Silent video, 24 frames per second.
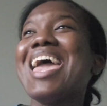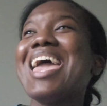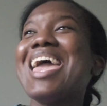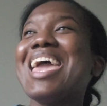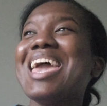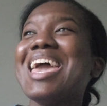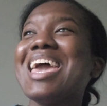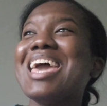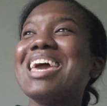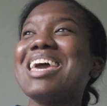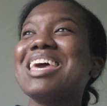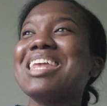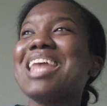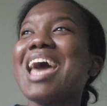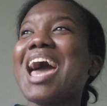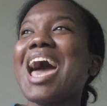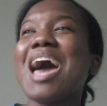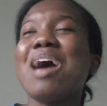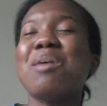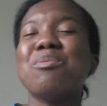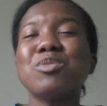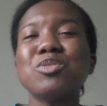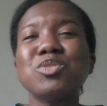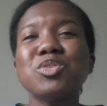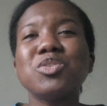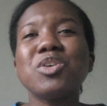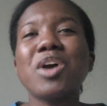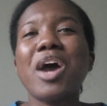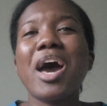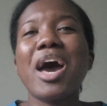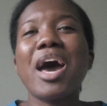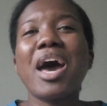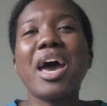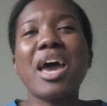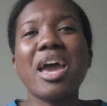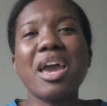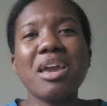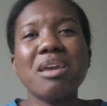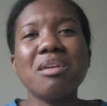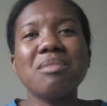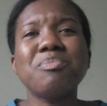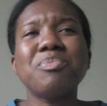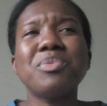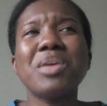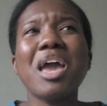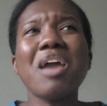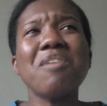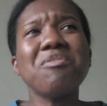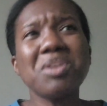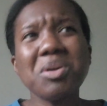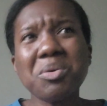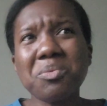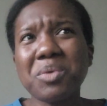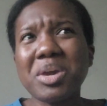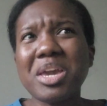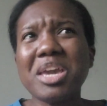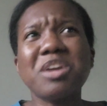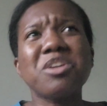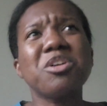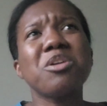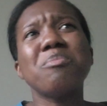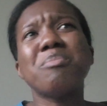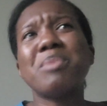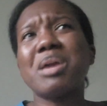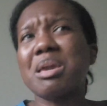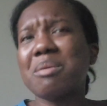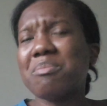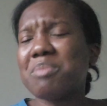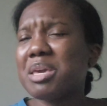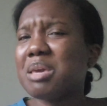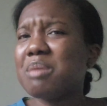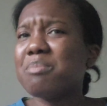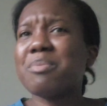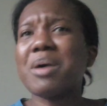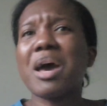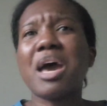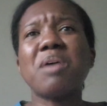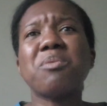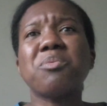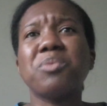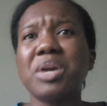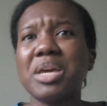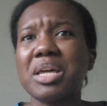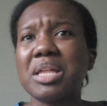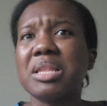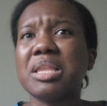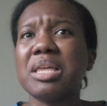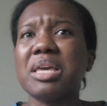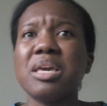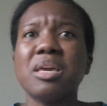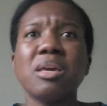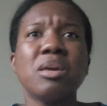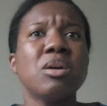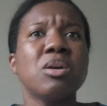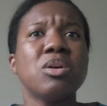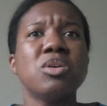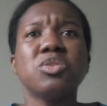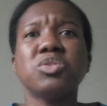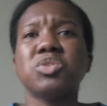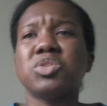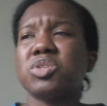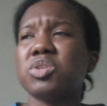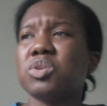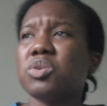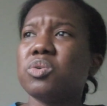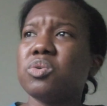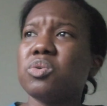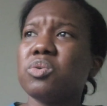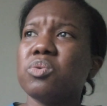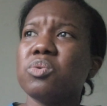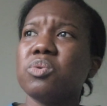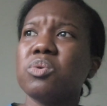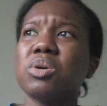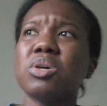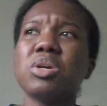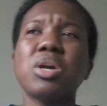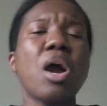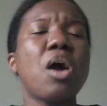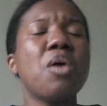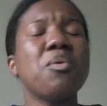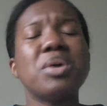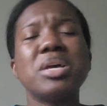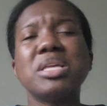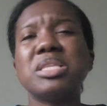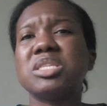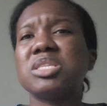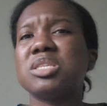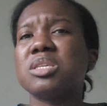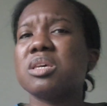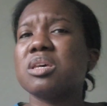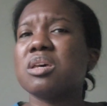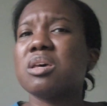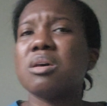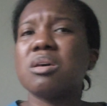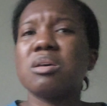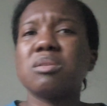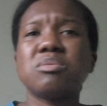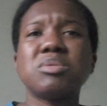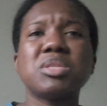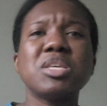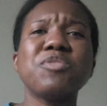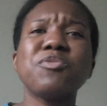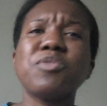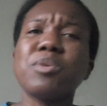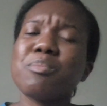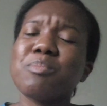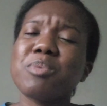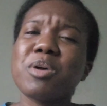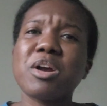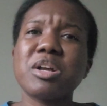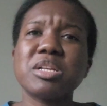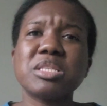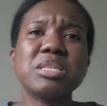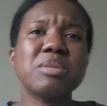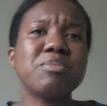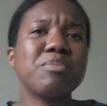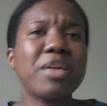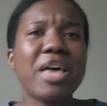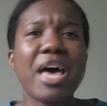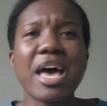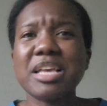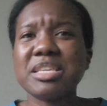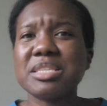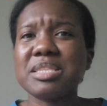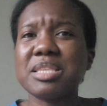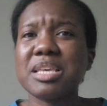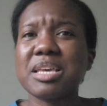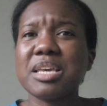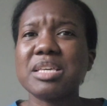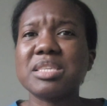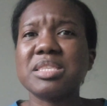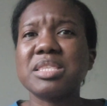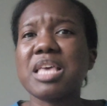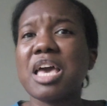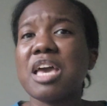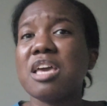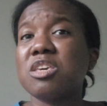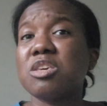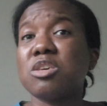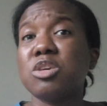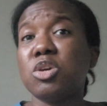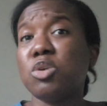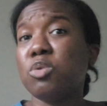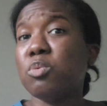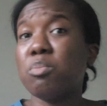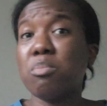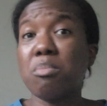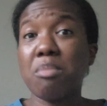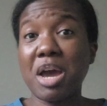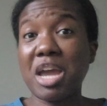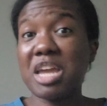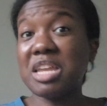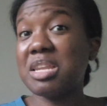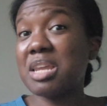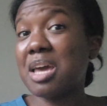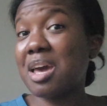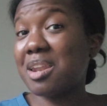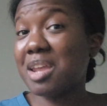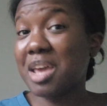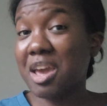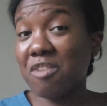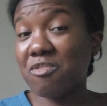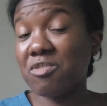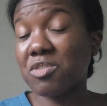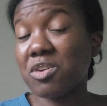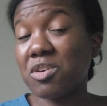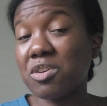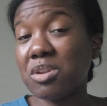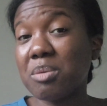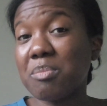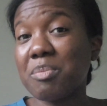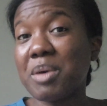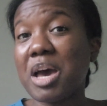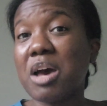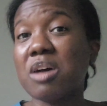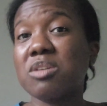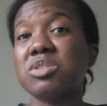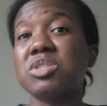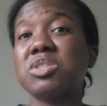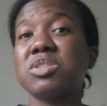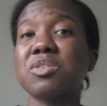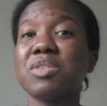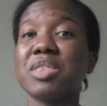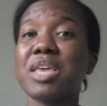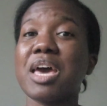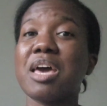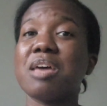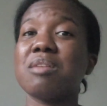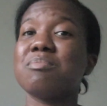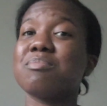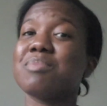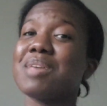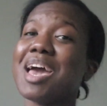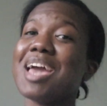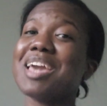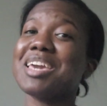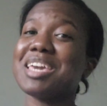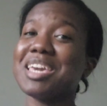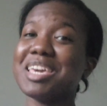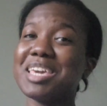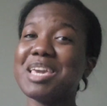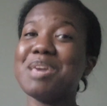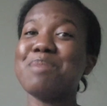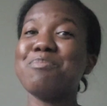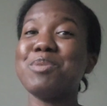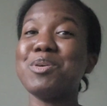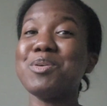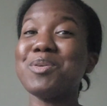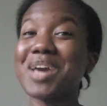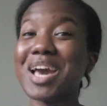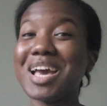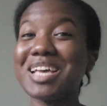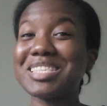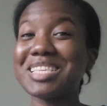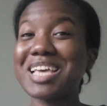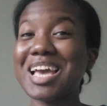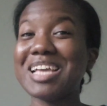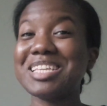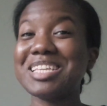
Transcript: And I will try every week or maybe bi-weekly to go into different parts of plastics that you might not have known about so that I can keep you guys